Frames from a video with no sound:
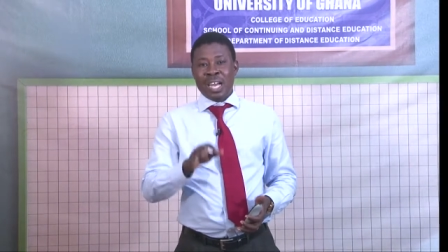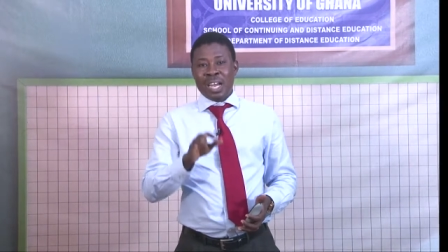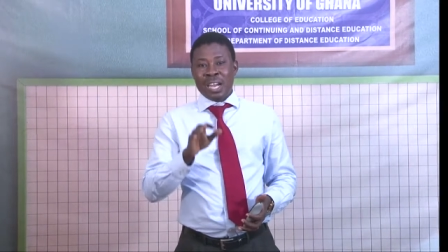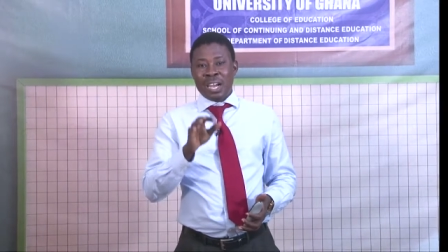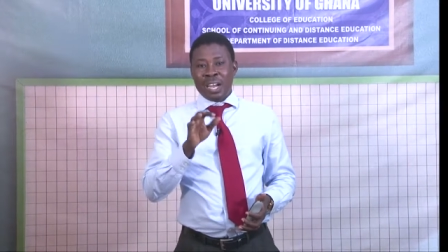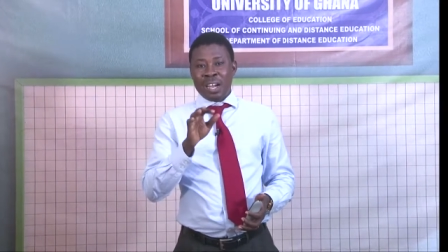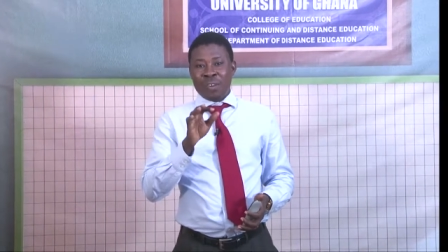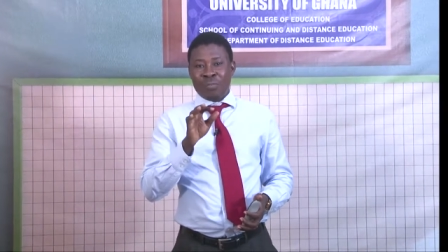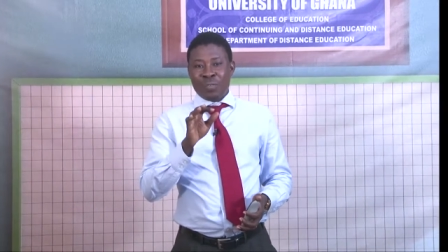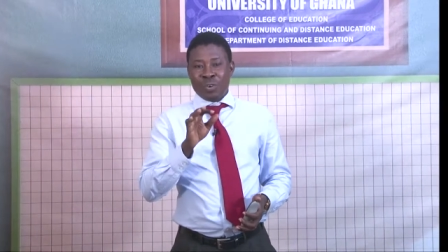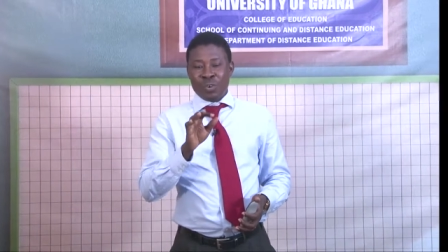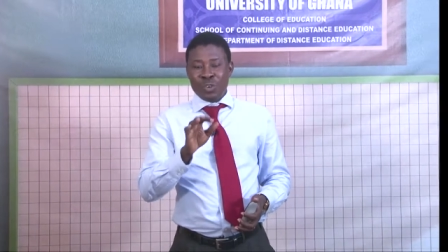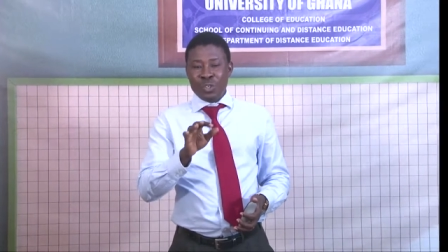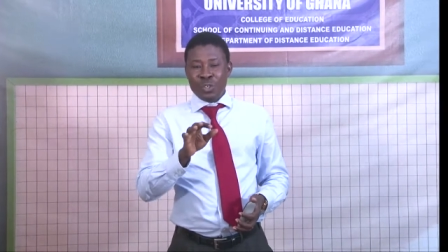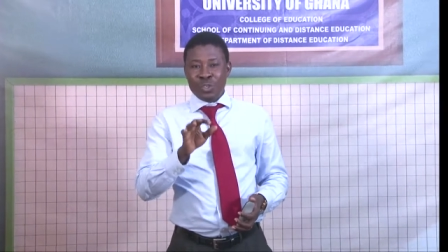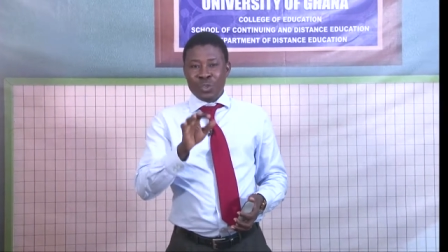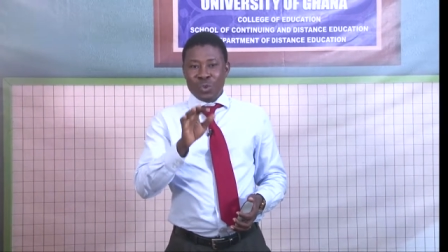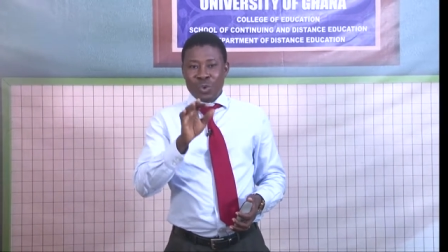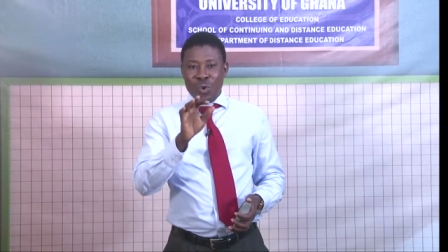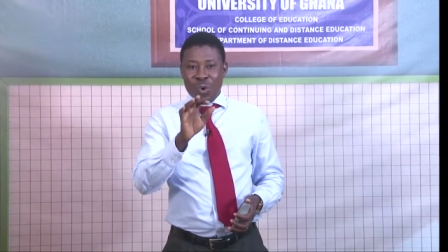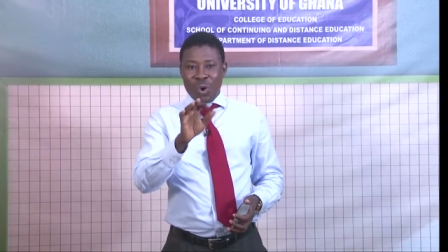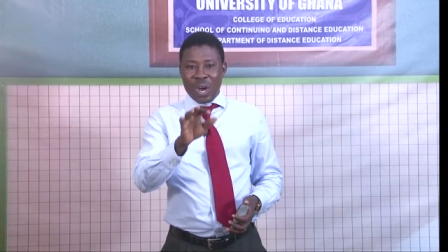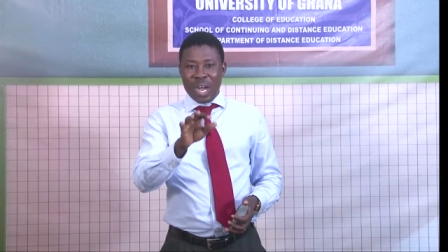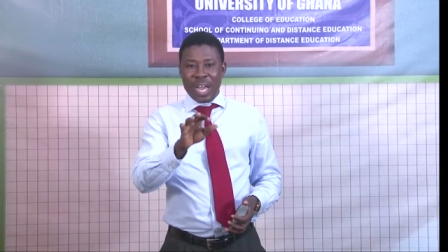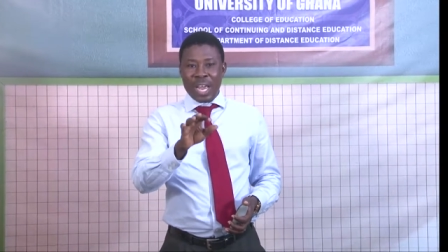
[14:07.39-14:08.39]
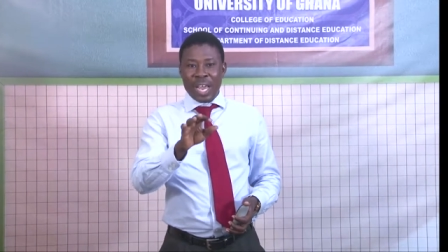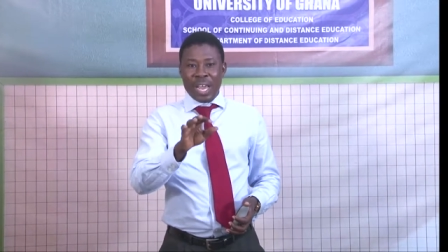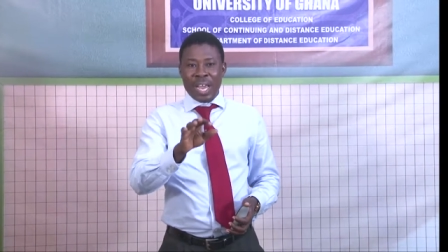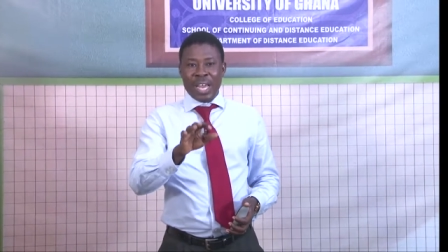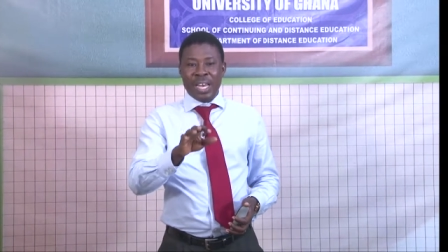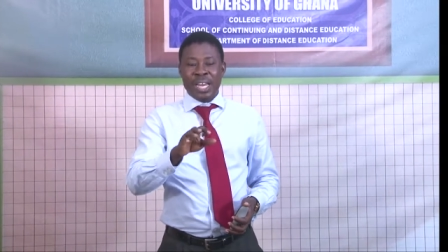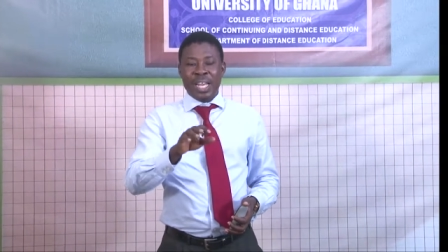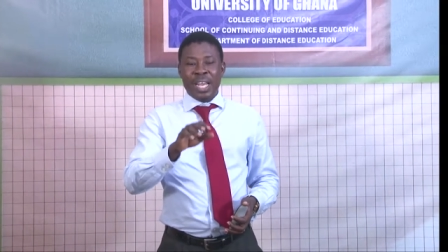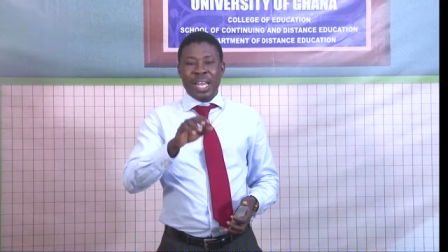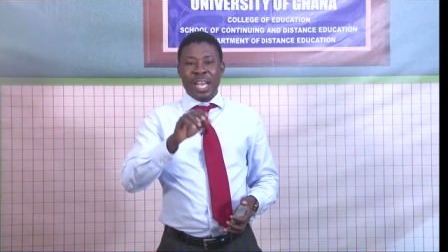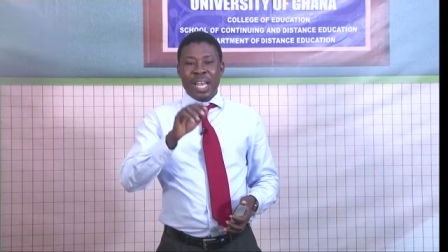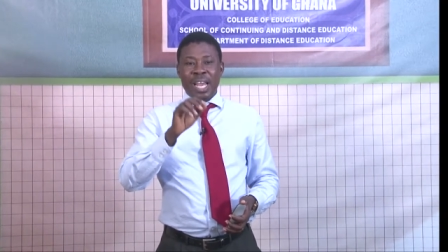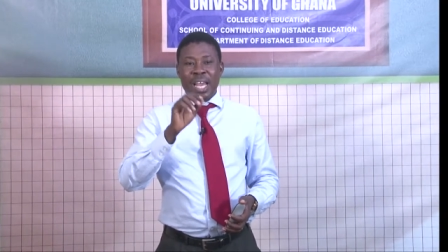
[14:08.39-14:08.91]
uh, for you to go
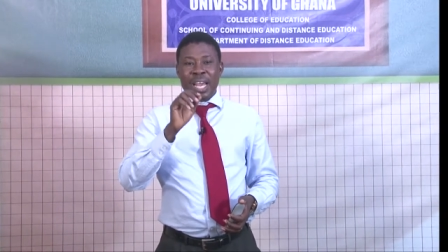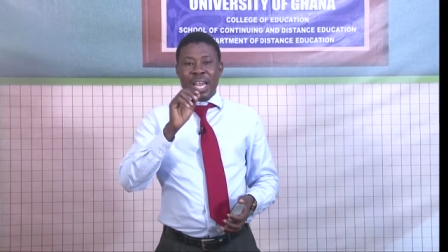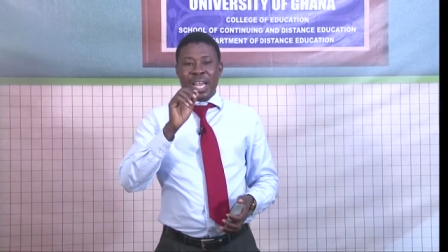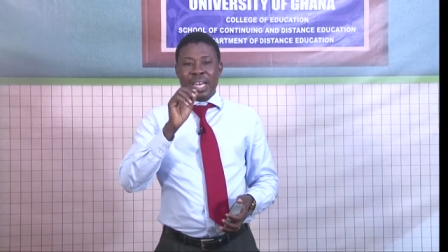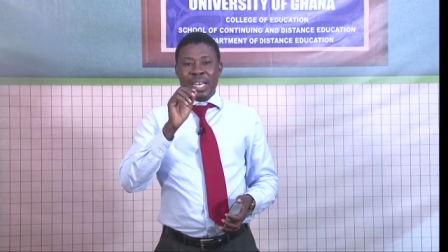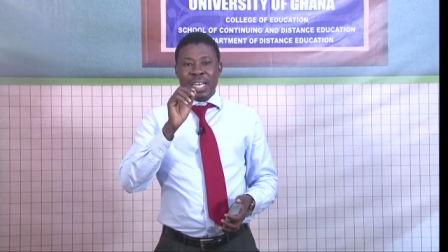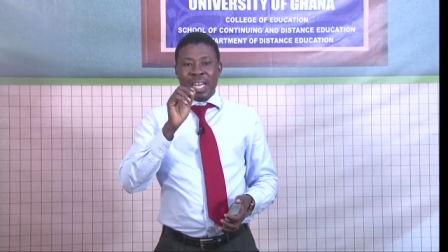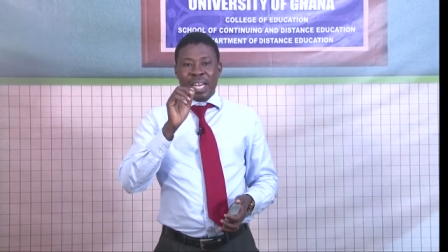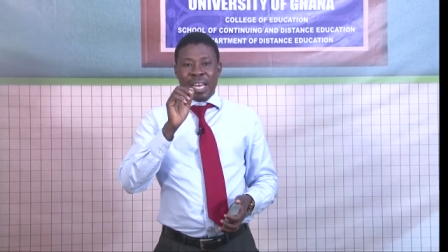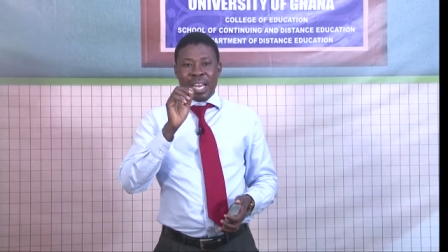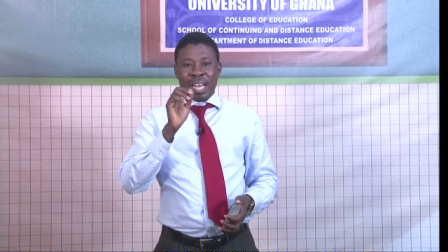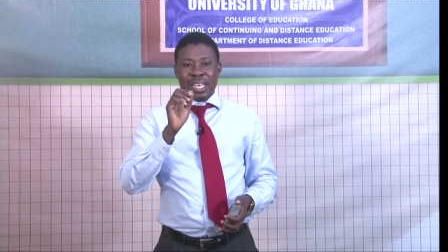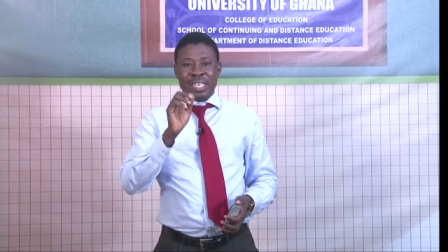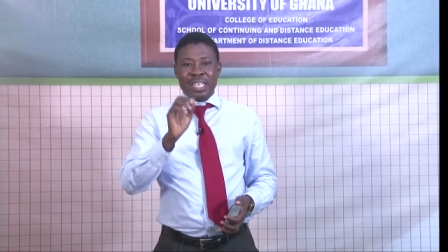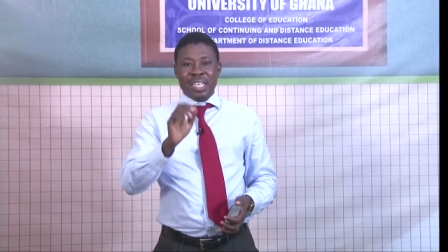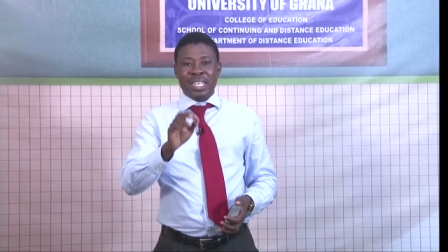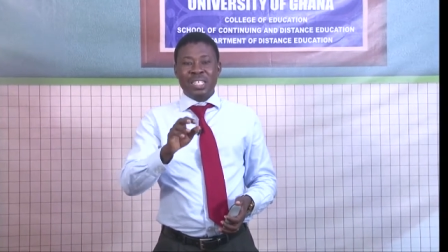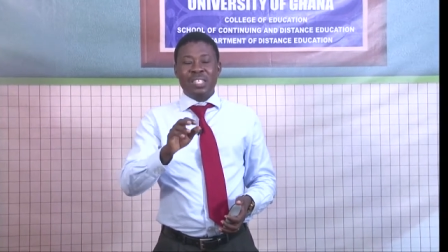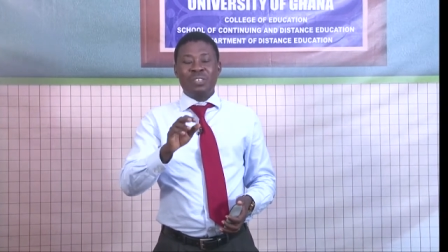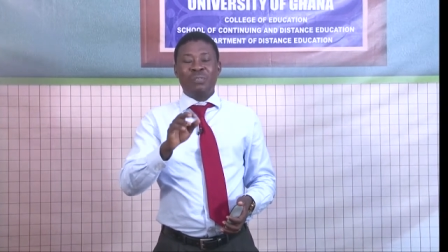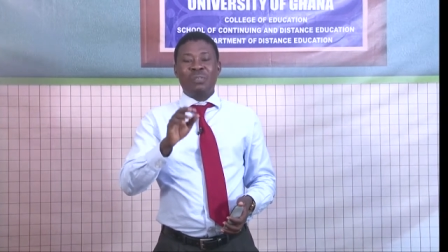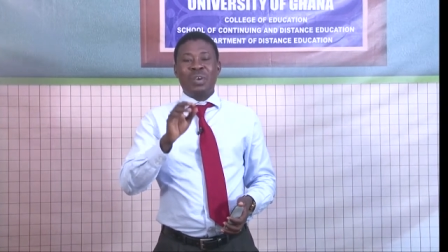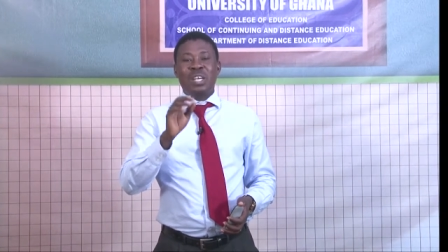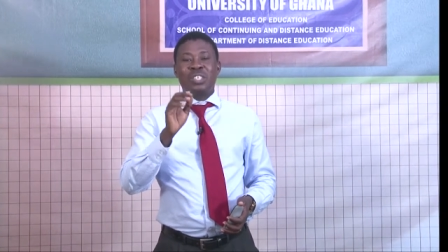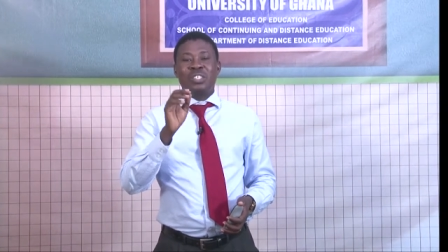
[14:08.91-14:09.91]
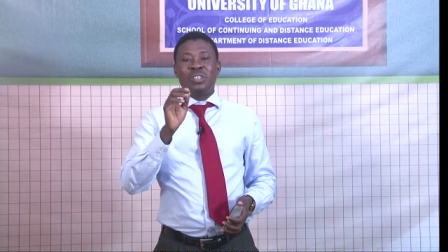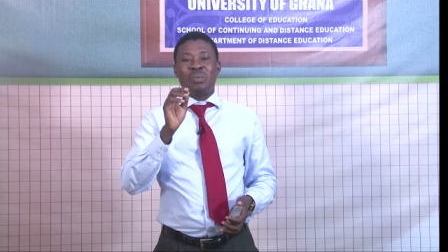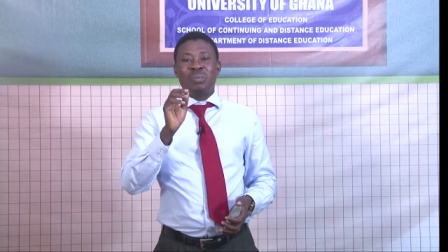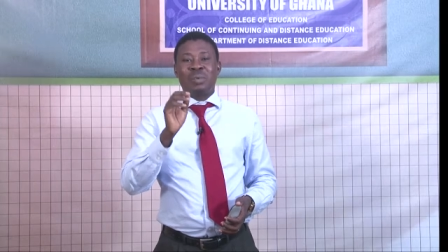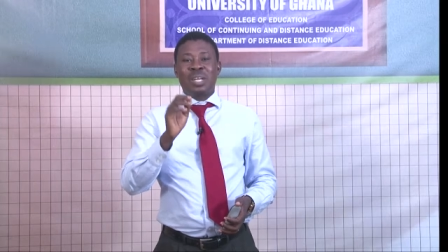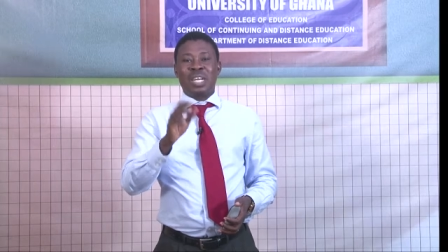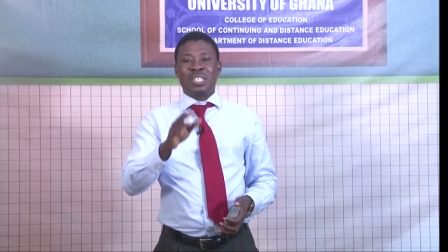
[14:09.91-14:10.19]
ahead and, and identify some